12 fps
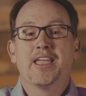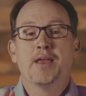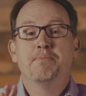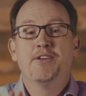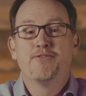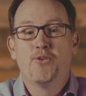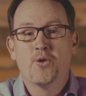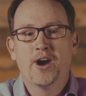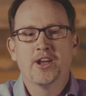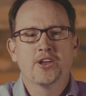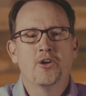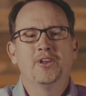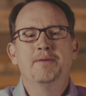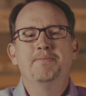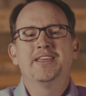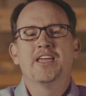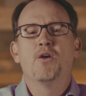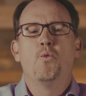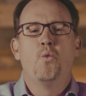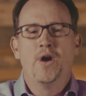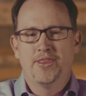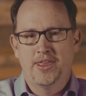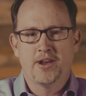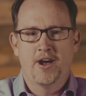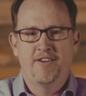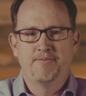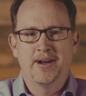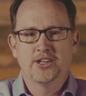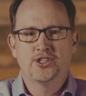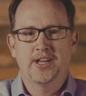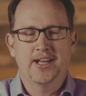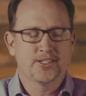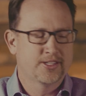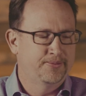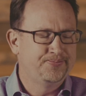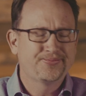And before I go, let me get one thing off my chest.